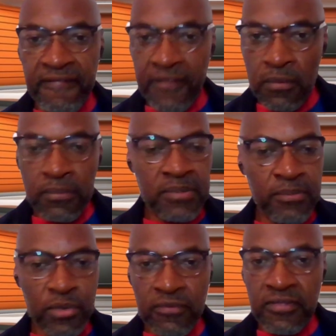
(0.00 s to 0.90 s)

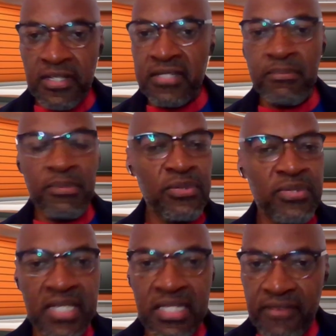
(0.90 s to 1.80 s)
films, movies, and
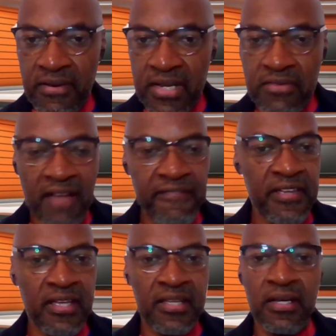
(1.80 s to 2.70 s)
music is very
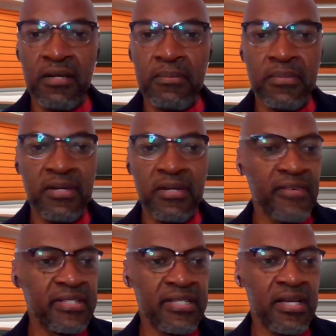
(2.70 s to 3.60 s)
graphic.
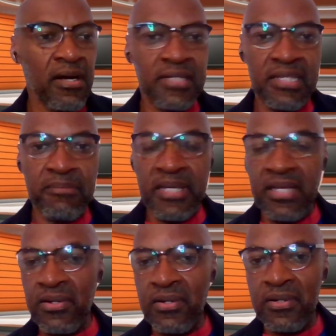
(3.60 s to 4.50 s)
Whether it's Cardi
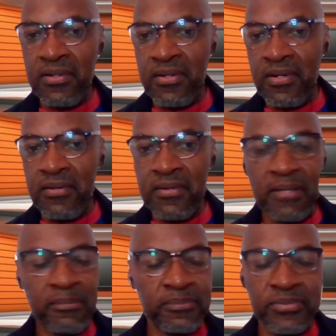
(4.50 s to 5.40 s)
B or
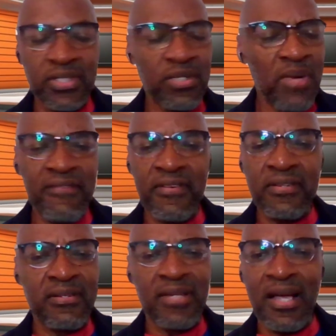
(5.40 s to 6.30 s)

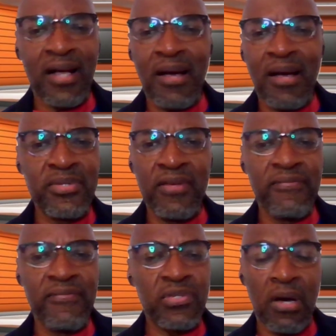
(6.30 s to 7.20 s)
whatever the late. I'm
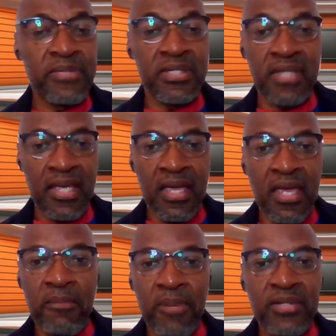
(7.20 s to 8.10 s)
not even so up to date,
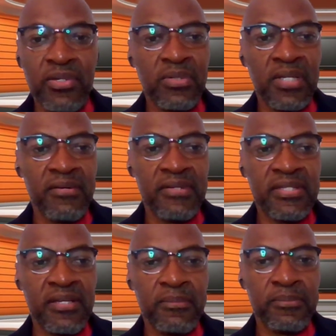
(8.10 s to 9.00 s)
but I know there
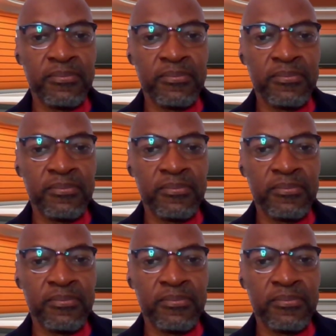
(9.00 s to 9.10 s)
is